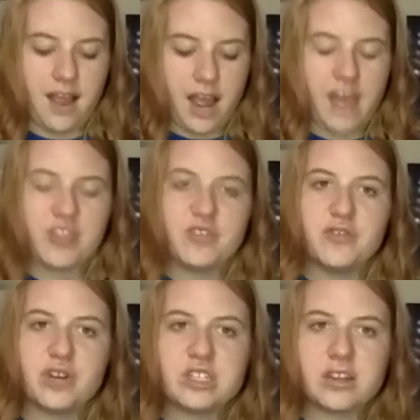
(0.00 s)
at the
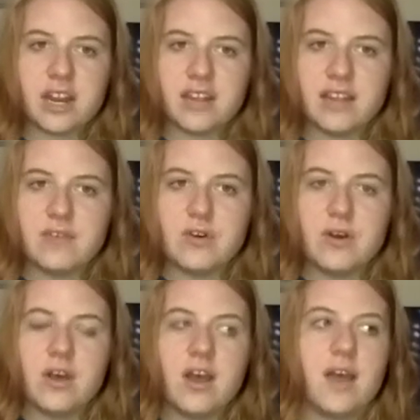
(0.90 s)
first grade level,
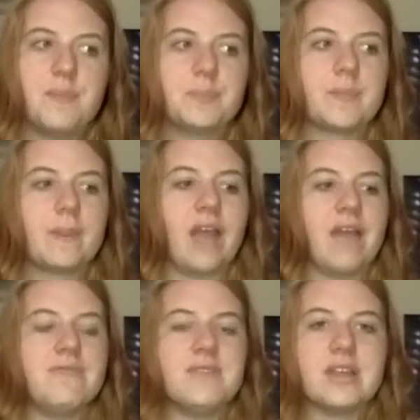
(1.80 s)
I
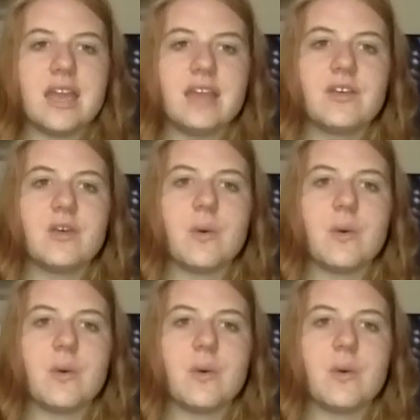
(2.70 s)
feel like